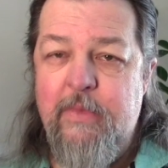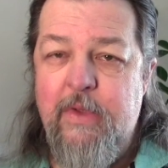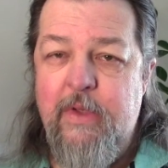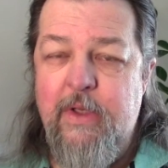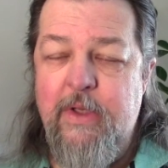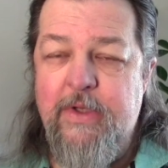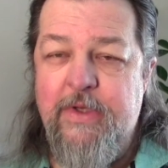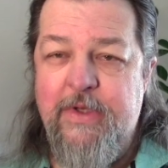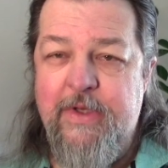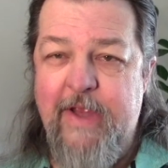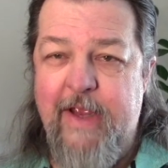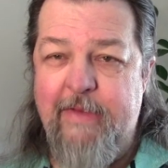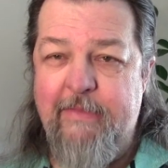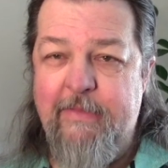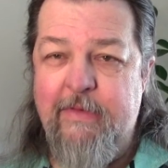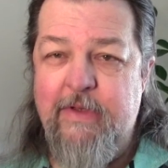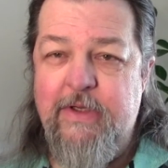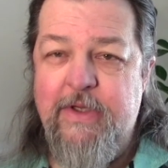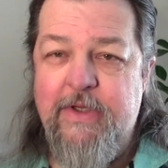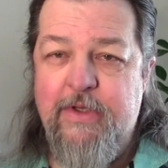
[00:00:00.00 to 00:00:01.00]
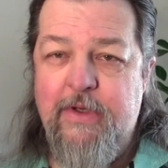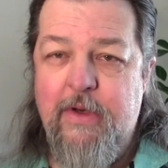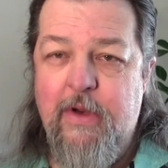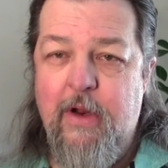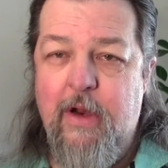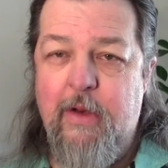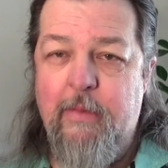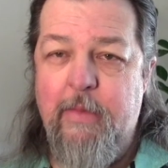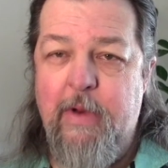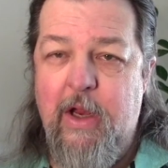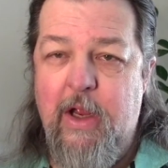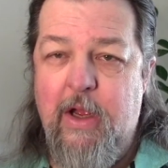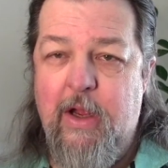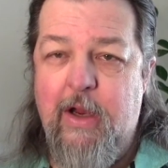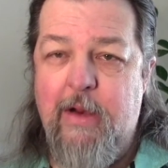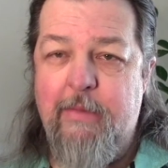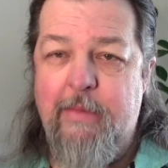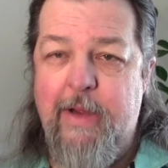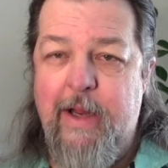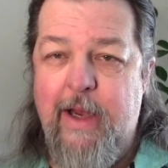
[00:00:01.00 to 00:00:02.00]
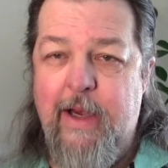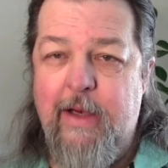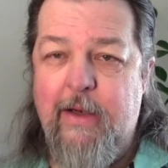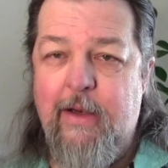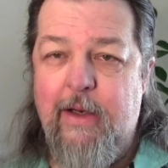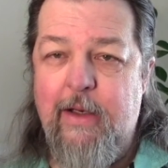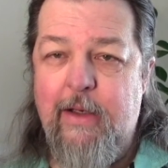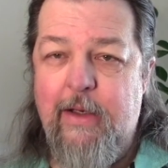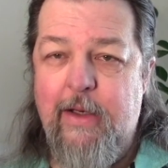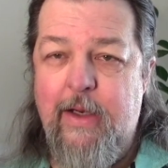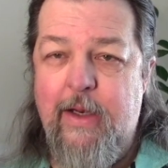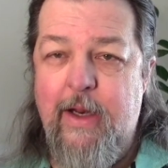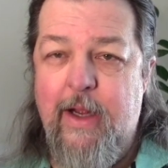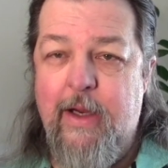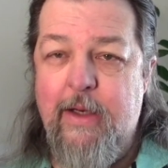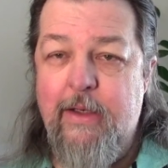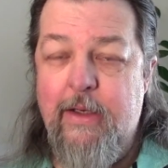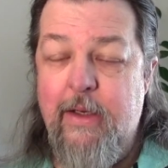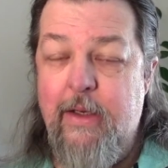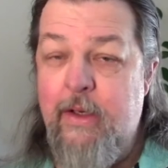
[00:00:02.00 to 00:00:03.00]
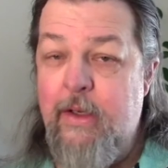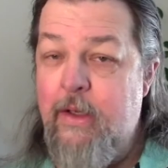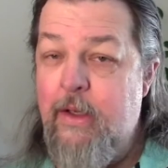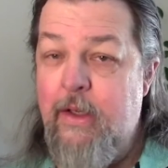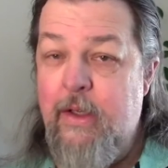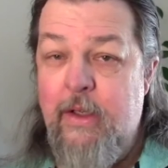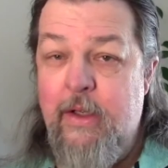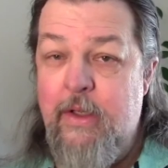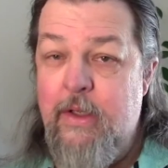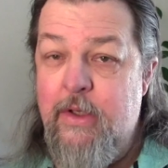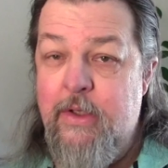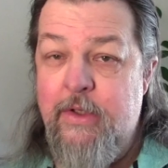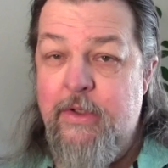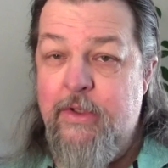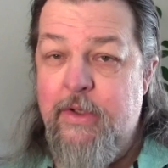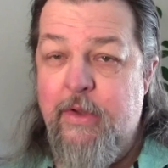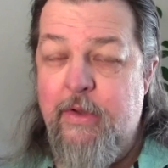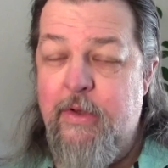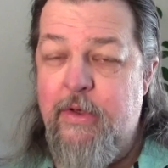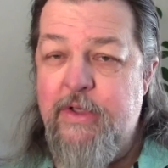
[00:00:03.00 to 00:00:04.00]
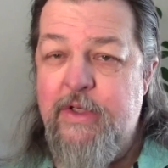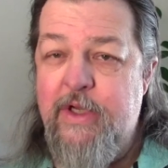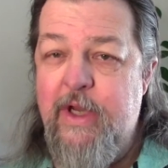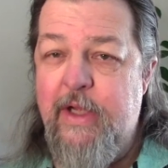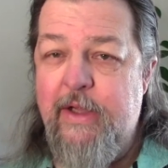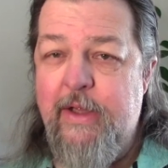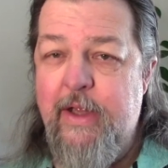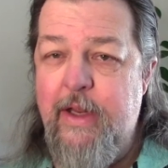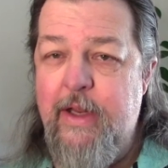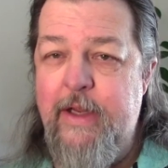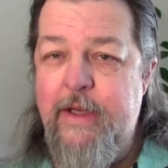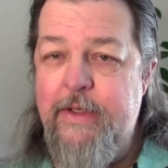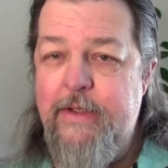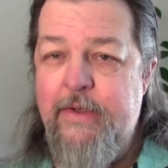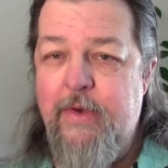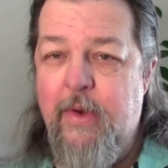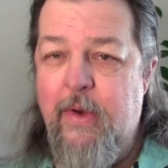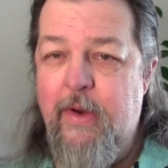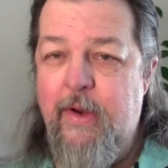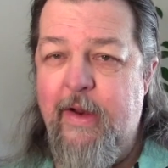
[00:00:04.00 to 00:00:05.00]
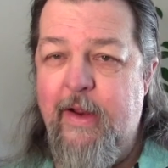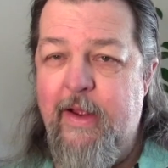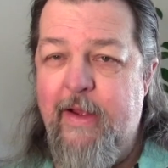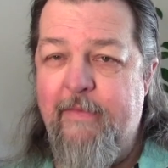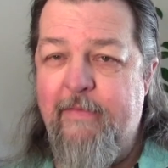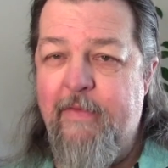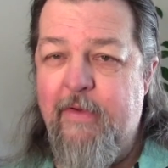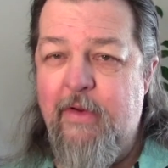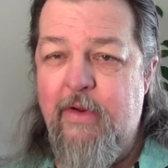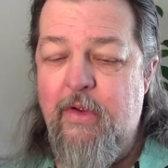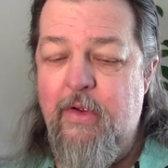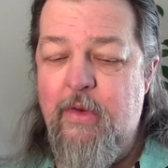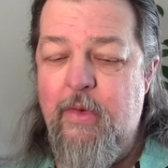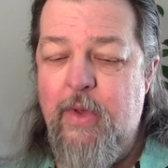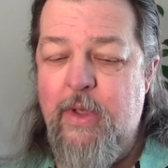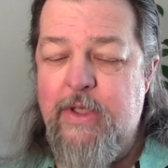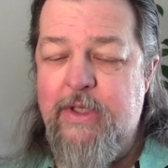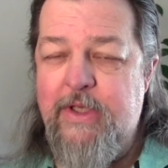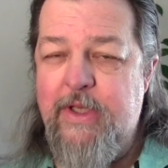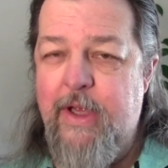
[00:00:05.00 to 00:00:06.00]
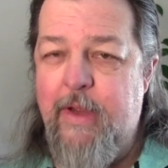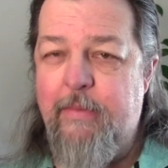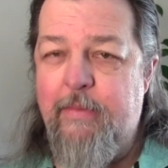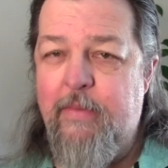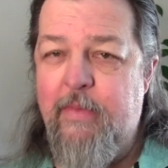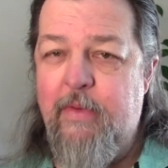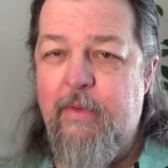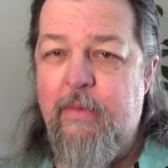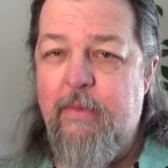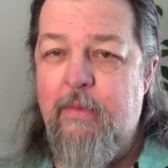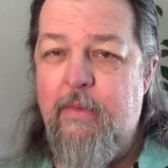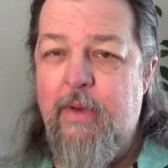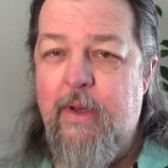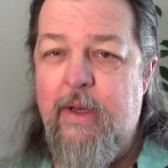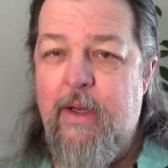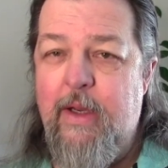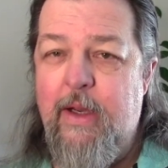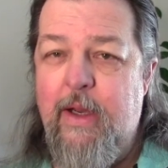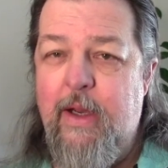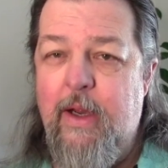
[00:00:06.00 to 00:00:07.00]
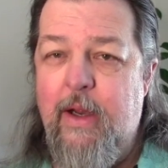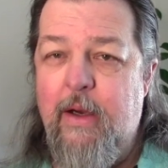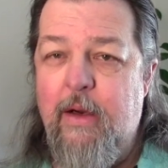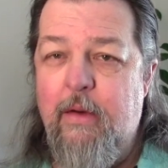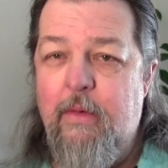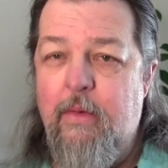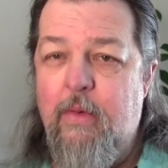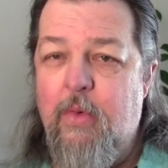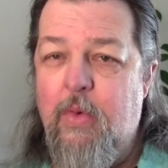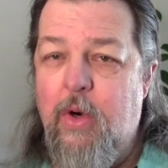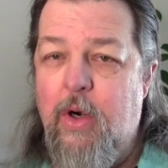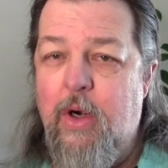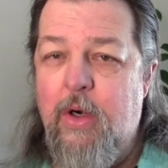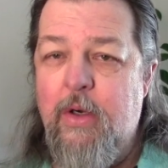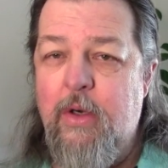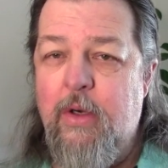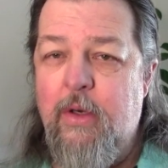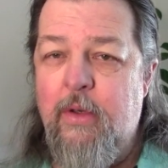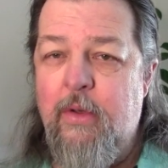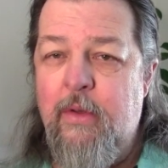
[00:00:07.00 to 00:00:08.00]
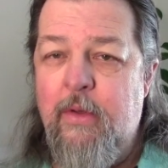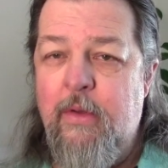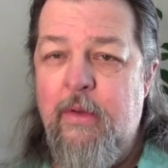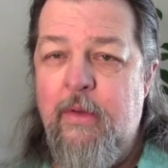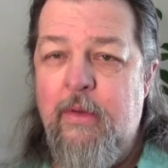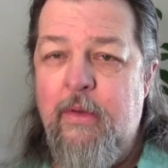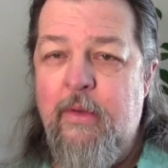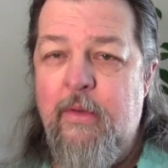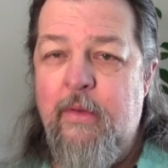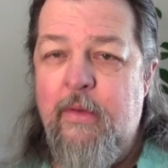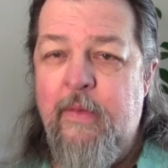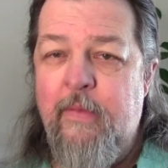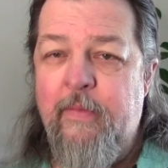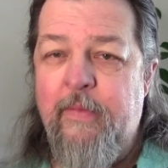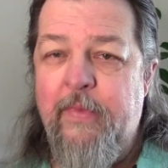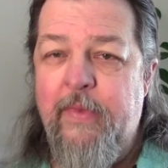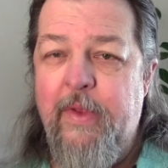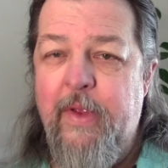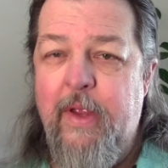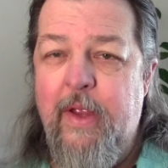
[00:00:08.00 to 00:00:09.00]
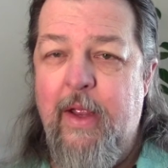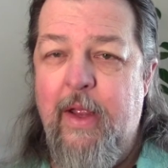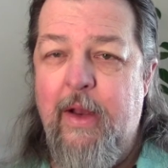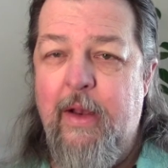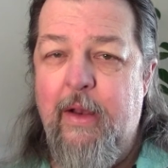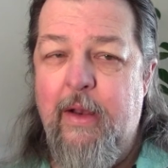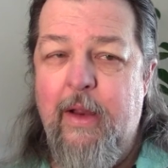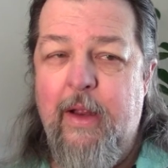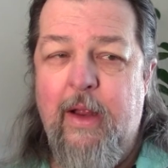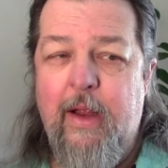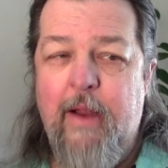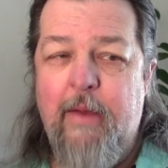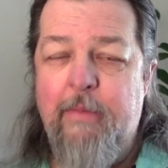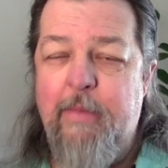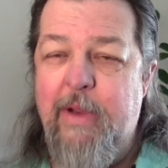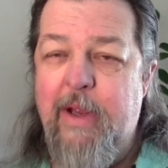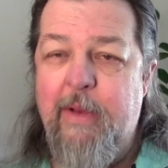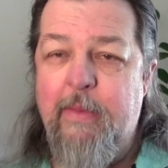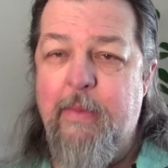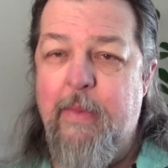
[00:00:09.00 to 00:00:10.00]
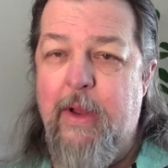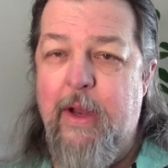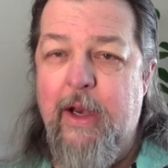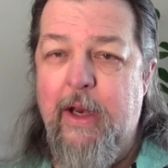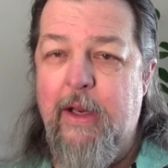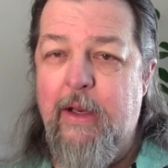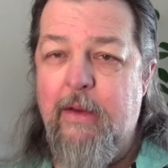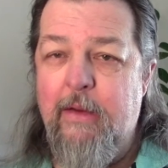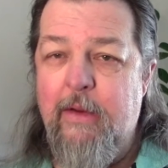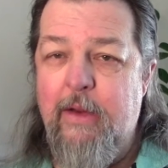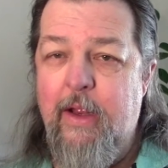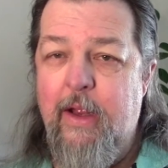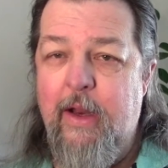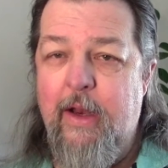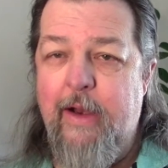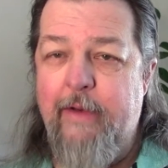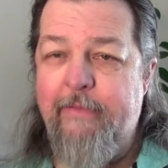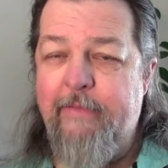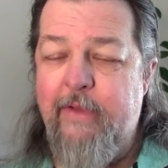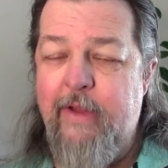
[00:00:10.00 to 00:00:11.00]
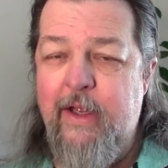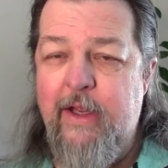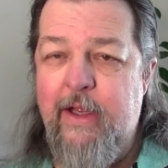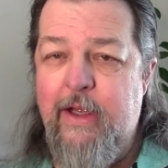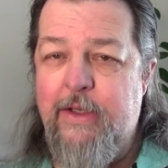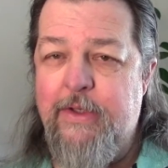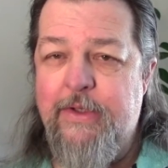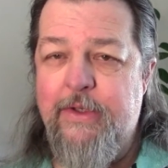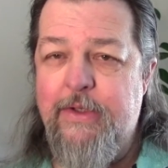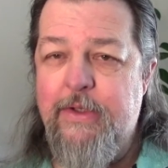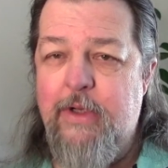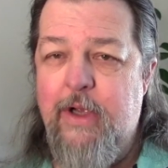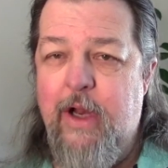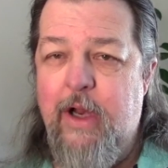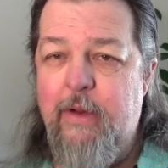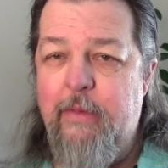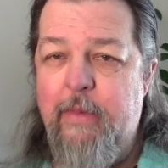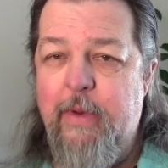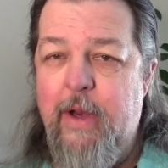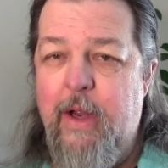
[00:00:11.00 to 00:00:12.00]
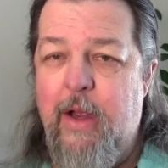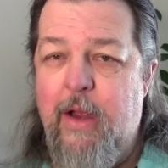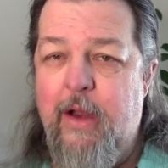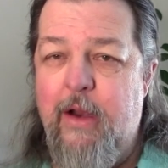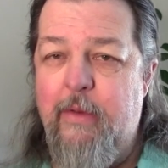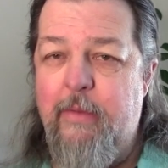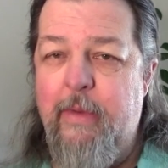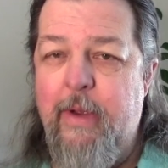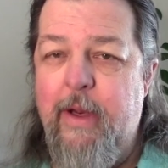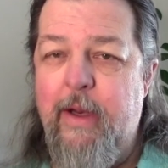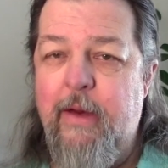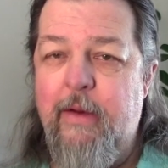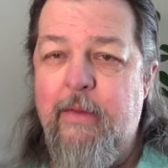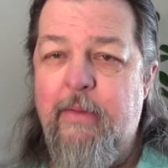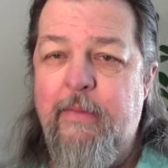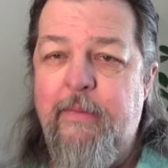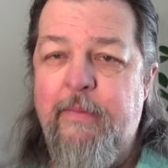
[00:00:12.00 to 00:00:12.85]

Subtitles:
his savings is going to be automatically deducted. So there's nothing he's going to have to do except work and make money. And everything else is going to be automated.